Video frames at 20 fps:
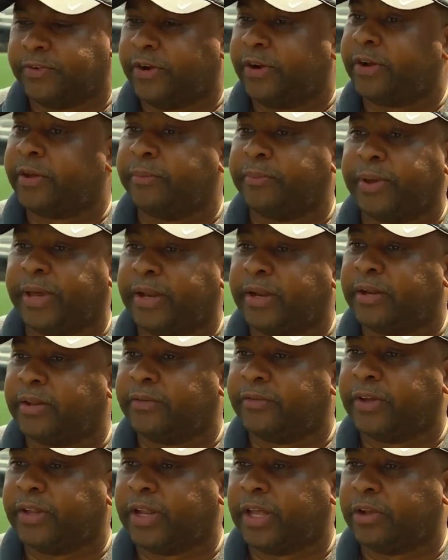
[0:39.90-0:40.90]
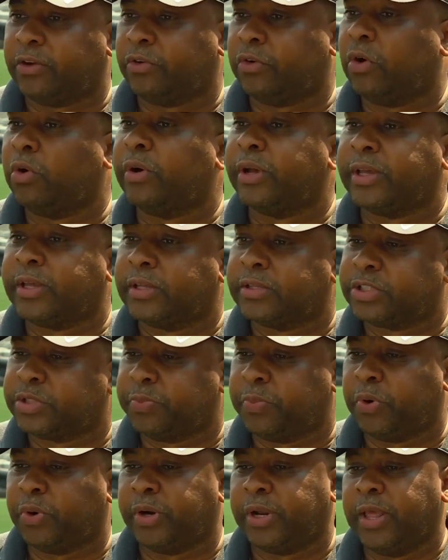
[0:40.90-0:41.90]
a very competitive and, and growing
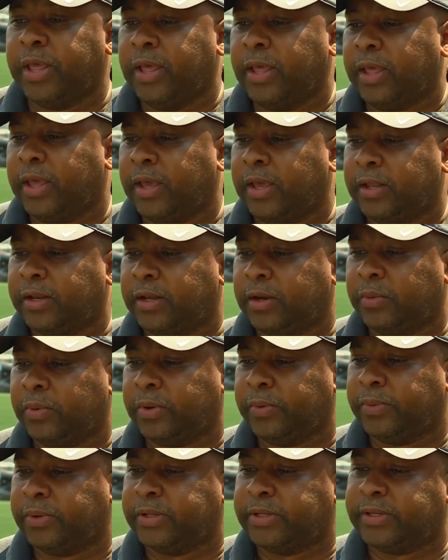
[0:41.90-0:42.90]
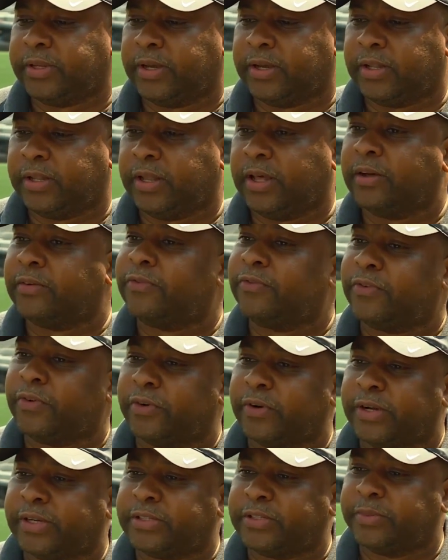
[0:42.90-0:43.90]
sport, and uh, we would uh, love
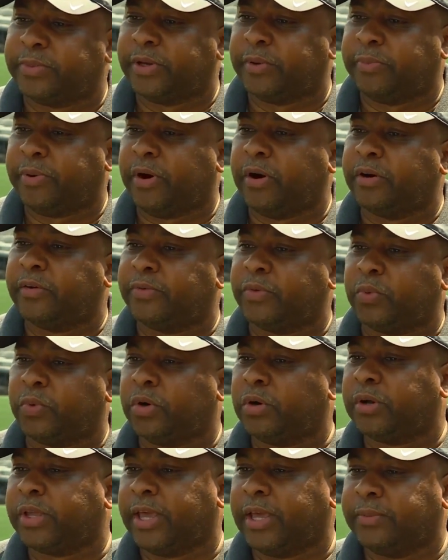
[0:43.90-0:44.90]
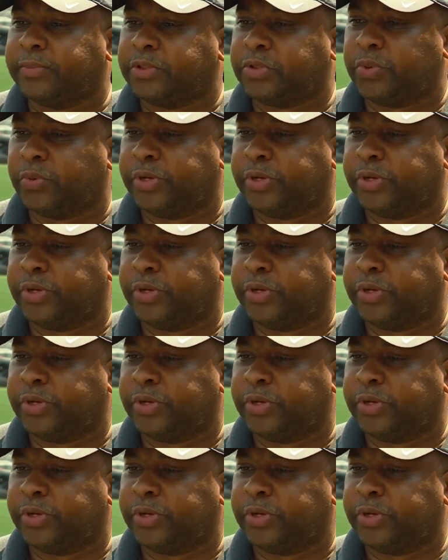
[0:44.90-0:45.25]
for it to be a part of the World Games